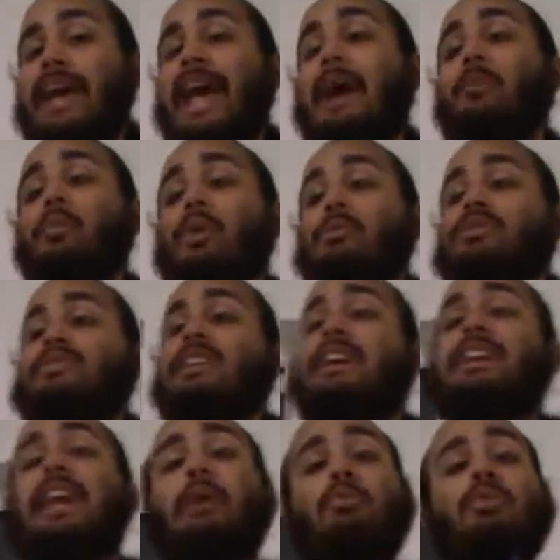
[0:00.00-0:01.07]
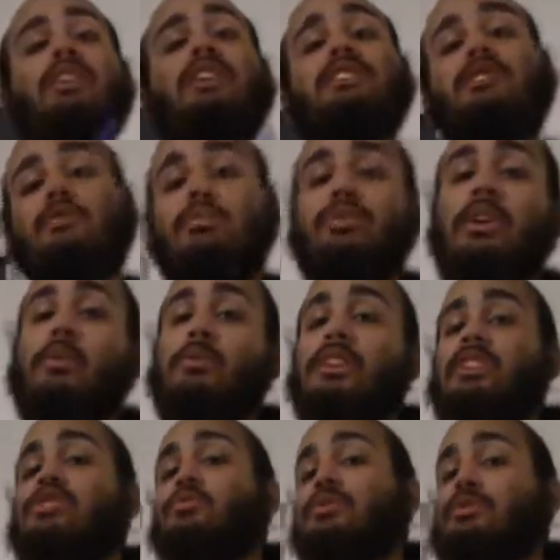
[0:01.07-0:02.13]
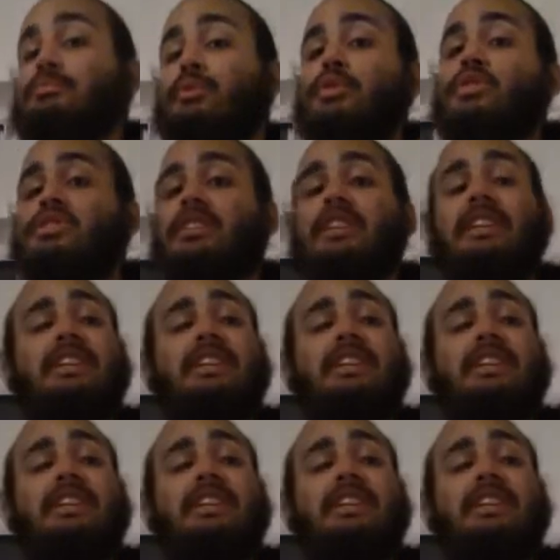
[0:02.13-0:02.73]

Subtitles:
and we were saying that their religion was bullshit.